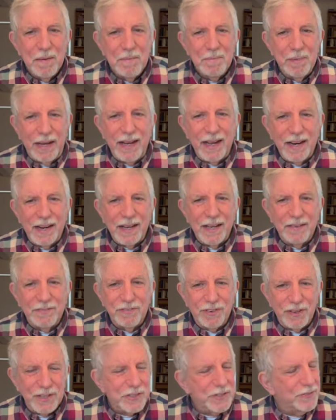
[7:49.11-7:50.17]
beginning at
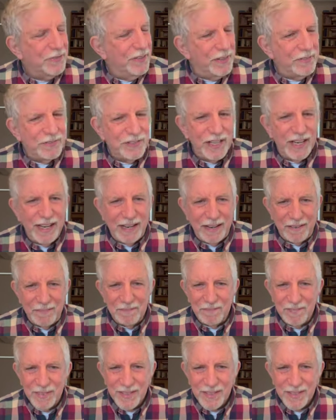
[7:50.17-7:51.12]
verse 15.